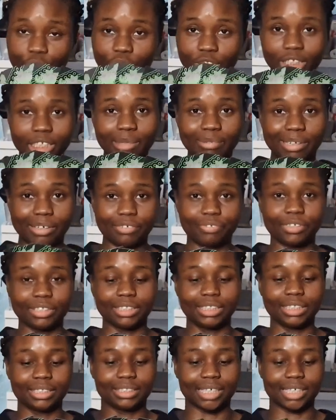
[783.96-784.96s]
to keep everything
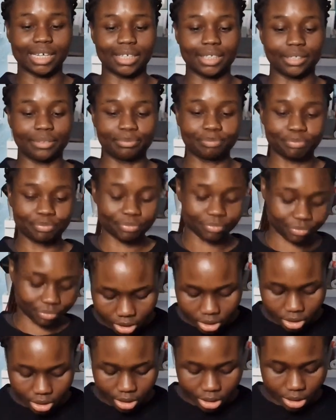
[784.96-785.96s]
neat and tidy.
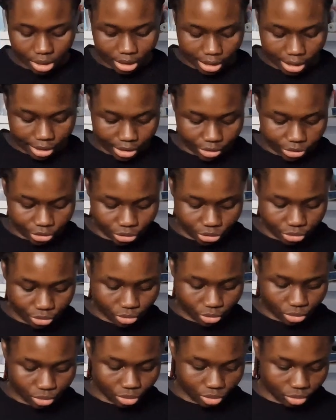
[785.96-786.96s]
And then the
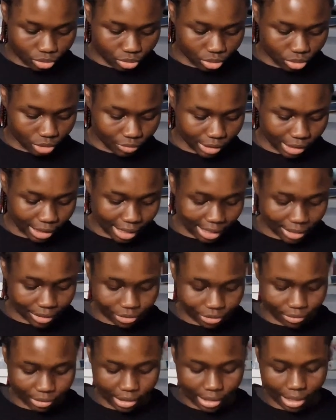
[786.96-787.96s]
2 other cards
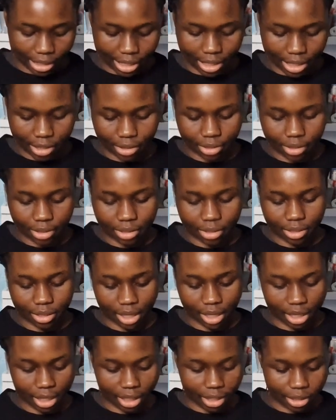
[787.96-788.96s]
you get
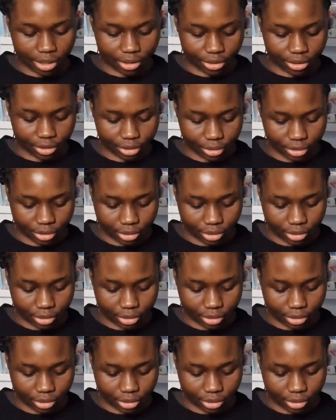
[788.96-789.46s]
are